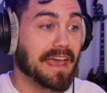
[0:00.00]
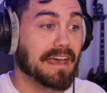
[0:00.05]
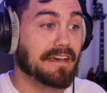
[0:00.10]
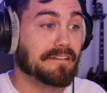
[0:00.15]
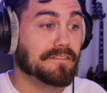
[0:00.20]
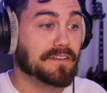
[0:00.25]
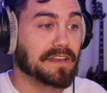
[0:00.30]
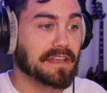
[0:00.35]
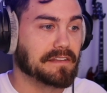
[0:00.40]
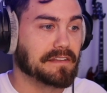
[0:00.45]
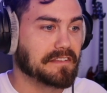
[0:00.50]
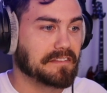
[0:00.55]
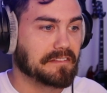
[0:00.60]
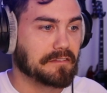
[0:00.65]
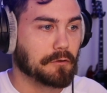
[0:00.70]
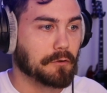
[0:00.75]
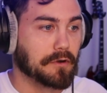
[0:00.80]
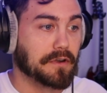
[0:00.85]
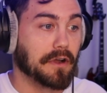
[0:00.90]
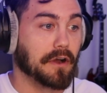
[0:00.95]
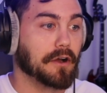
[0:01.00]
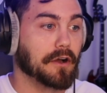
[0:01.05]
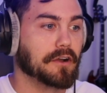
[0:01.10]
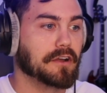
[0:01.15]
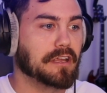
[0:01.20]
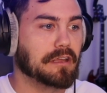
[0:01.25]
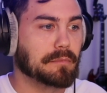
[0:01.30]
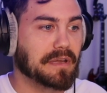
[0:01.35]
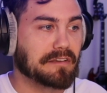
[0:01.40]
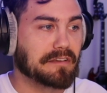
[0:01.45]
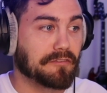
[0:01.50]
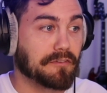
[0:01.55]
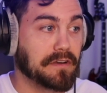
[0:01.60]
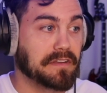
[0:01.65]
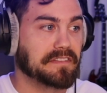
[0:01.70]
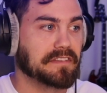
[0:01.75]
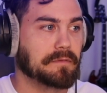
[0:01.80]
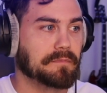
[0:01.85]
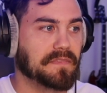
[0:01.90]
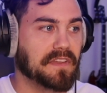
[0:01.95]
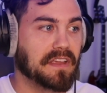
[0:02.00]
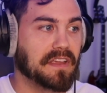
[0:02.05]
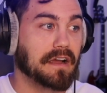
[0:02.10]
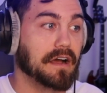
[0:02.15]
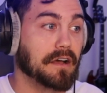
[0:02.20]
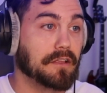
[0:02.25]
evidence or an argument for something